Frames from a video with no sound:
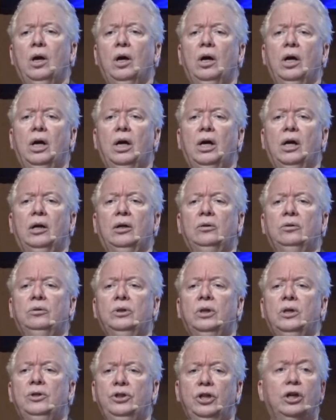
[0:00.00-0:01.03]
uh,
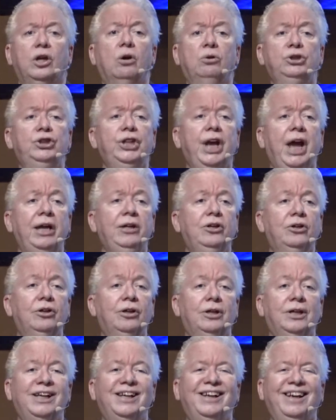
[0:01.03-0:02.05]
negotiate
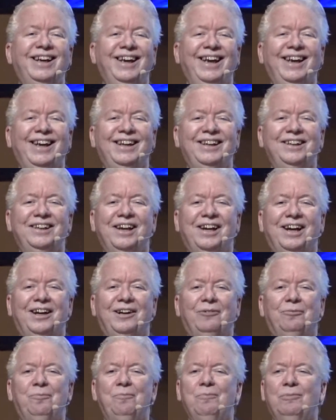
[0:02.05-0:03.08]
and
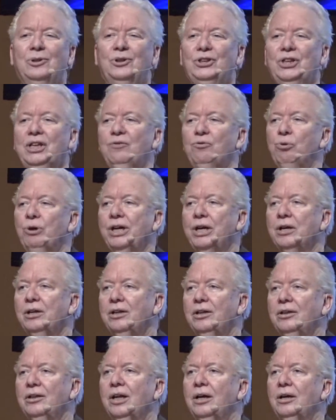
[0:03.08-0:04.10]
uh, see if we
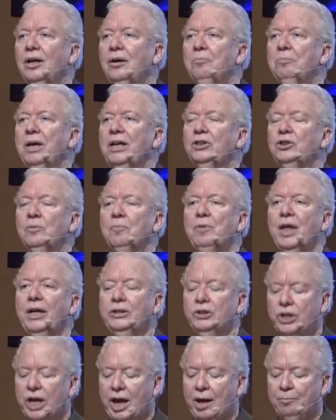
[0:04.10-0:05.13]
can uh, make some
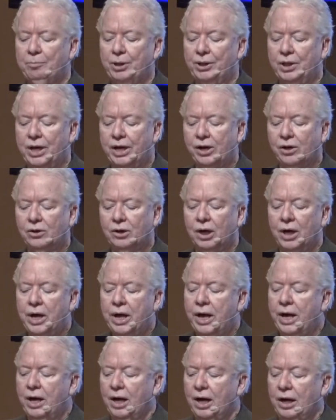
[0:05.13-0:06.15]
things happen there.
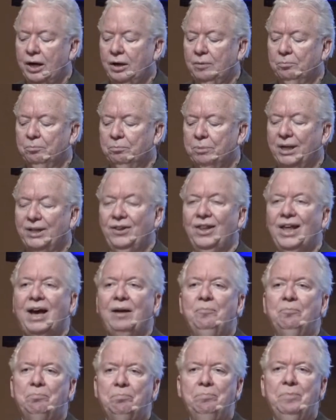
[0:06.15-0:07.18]
Um, but
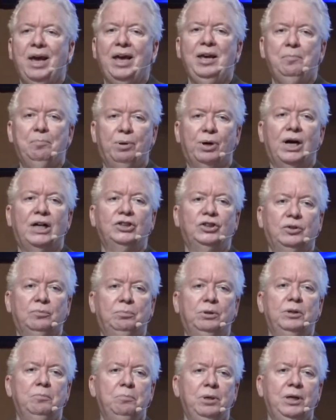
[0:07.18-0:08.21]
that may
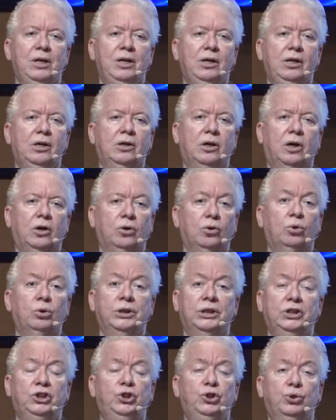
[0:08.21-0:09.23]
possibly be our
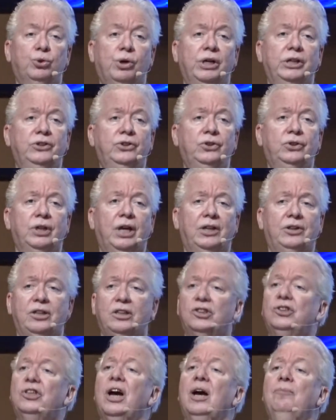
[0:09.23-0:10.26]
only choice at
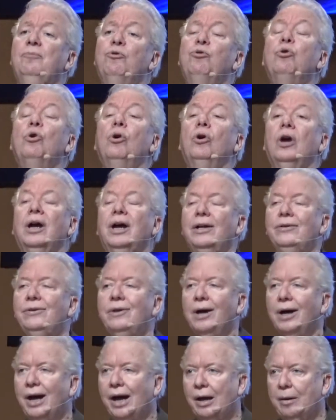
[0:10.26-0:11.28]
this time for a
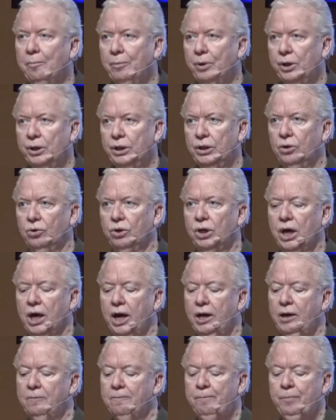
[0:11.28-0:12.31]
time,
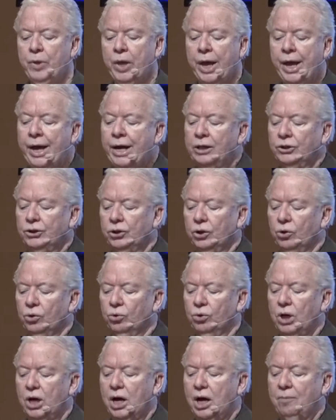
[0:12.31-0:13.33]
okay?
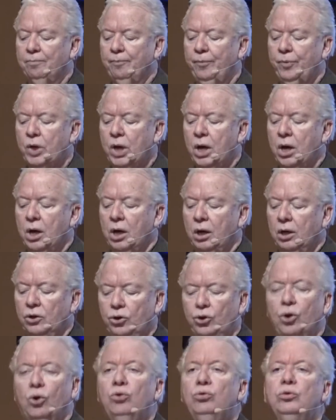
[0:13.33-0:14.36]
So um,
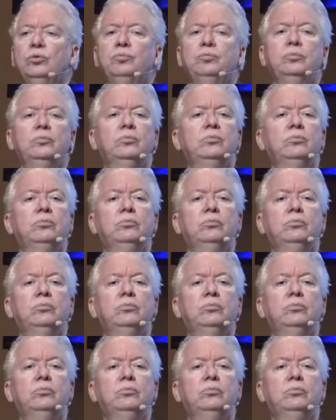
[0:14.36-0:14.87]
don't,